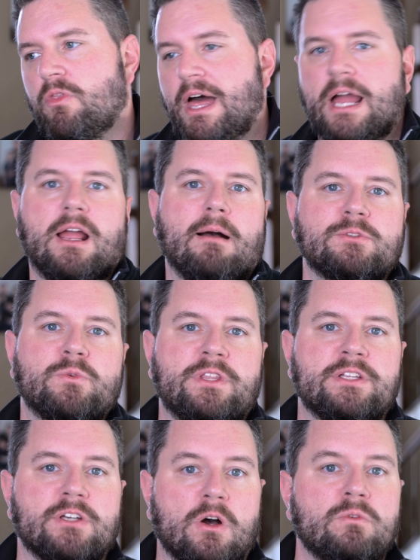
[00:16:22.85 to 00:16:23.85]
that comes with
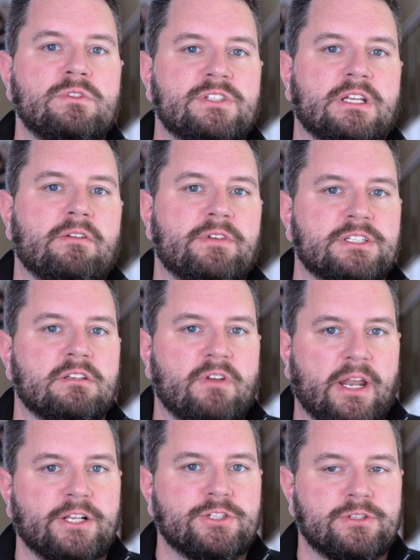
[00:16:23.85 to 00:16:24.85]
its own set of
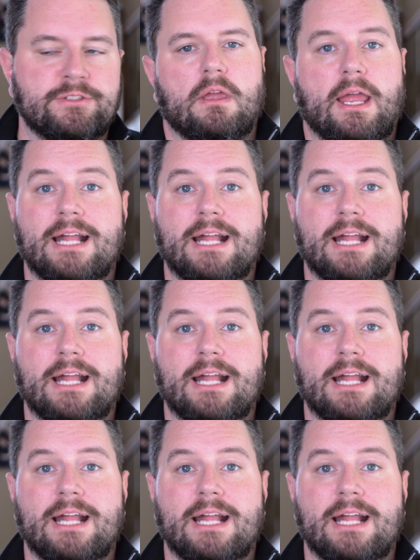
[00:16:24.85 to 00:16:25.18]
disadvantages.